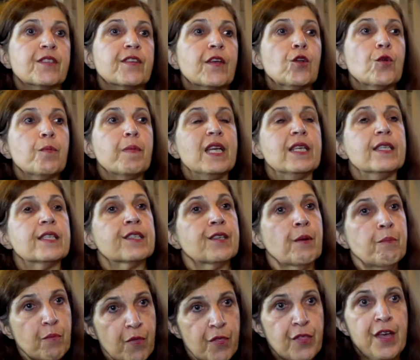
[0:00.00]
There will be
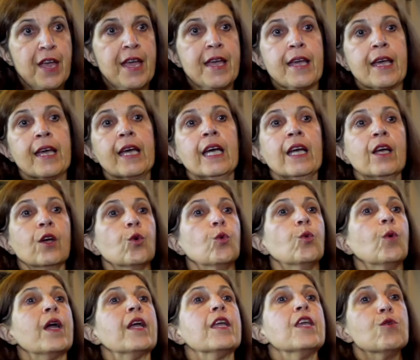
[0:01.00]
something
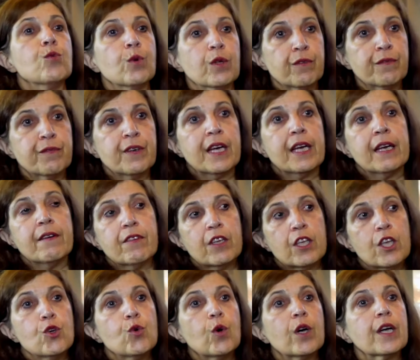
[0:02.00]
where you will find
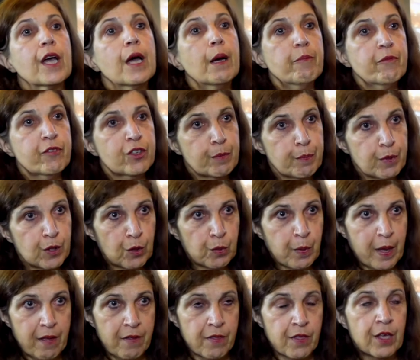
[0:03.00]
that you are comfortable
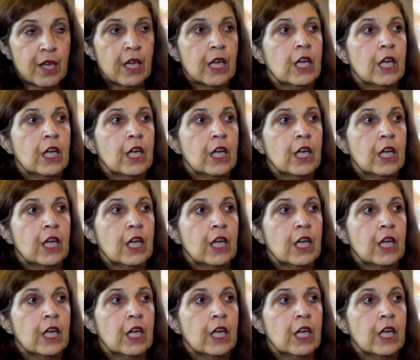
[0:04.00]
with.